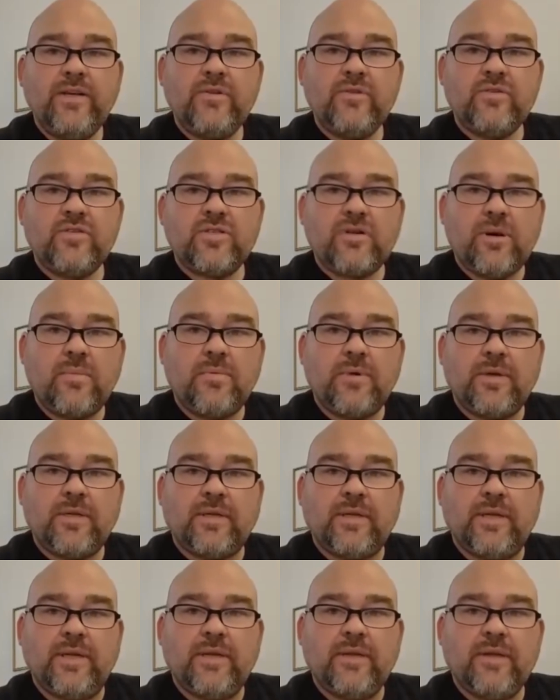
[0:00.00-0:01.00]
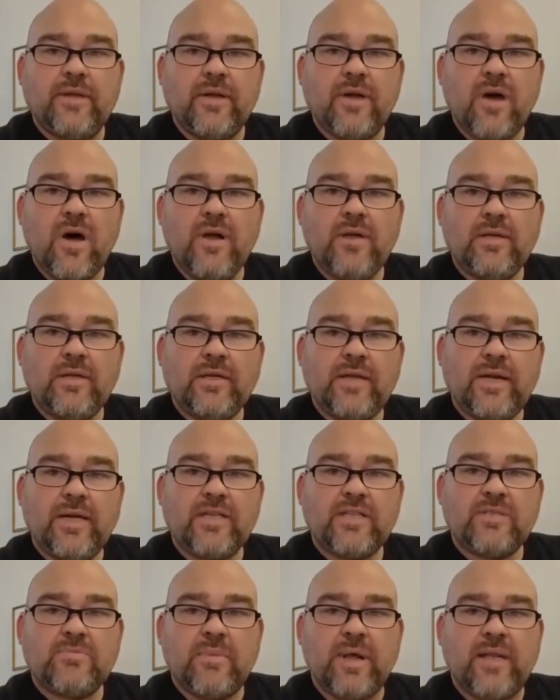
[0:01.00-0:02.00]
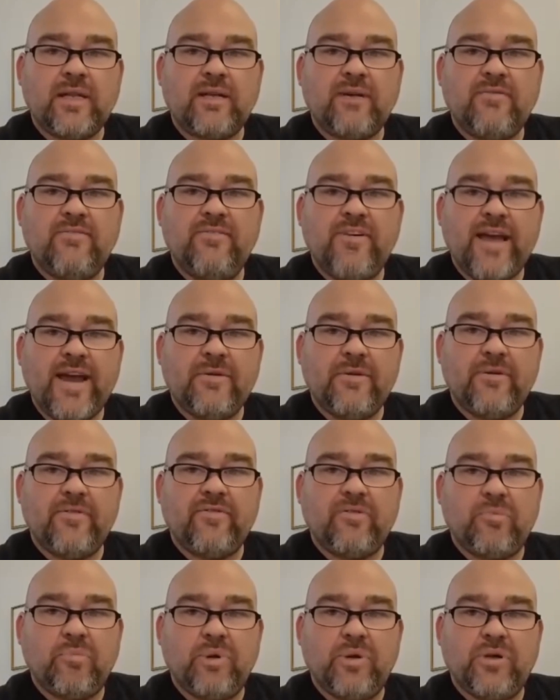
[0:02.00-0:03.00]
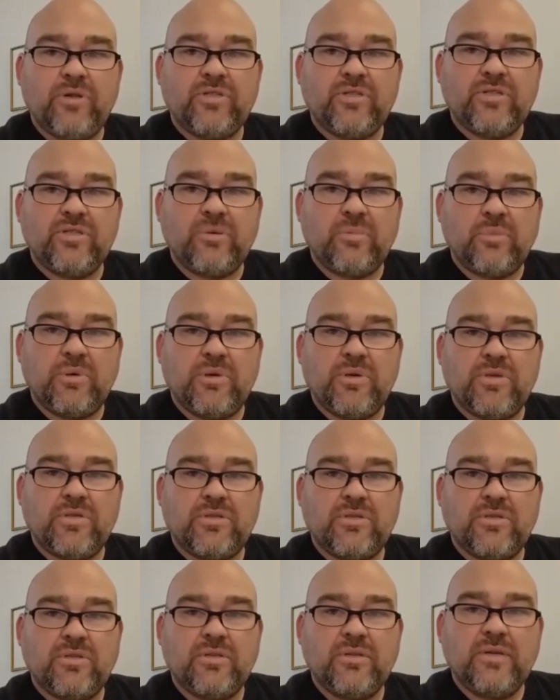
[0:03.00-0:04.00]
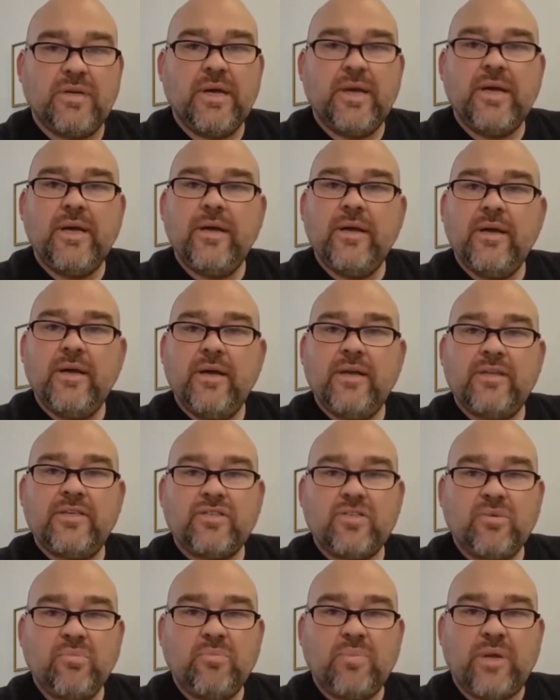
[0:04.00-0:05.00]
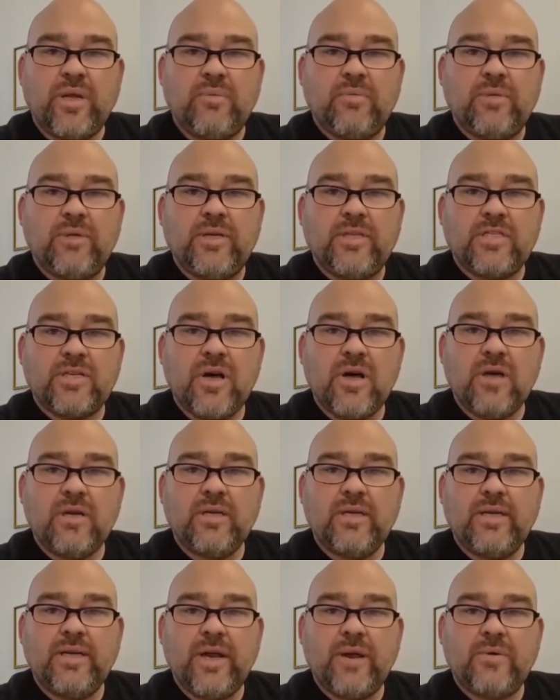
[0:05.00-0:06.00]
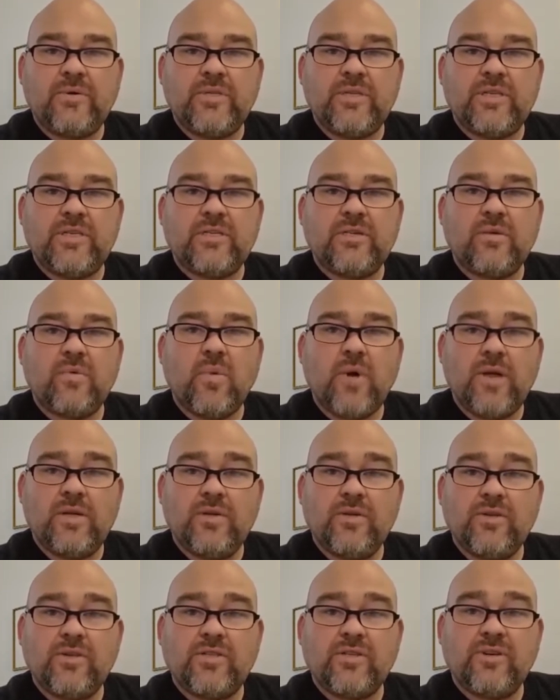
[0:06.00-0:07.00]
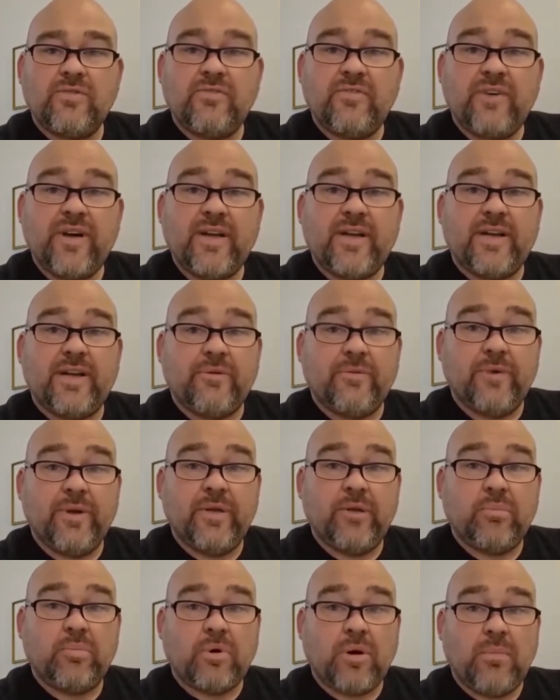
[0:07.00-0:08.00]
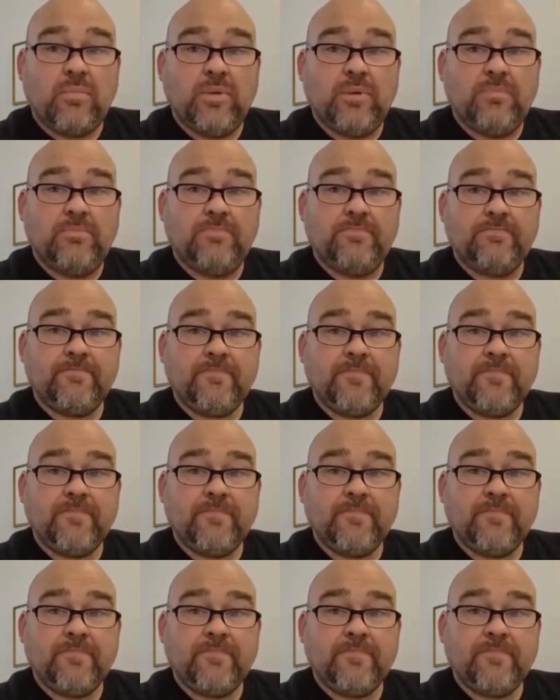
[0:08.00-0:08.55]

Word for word: used topically, the garlic-like smell can vary from person to person. In some people it's hardly noticed, while others can find it a real problem.